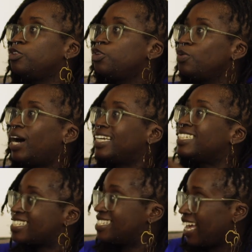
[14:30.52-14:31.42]
you
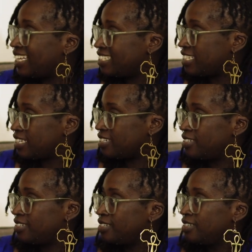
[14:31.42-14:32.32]

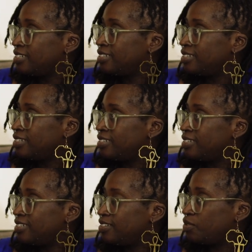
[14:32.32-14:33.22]
understanding
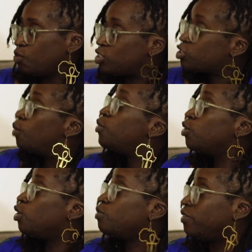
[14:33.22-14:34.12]
what's going
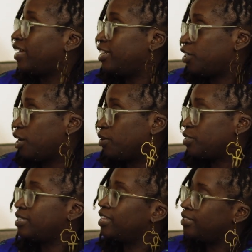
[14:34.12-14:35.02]
on with that child.
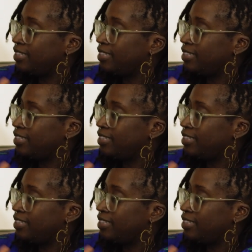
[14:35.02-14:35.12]
So mm.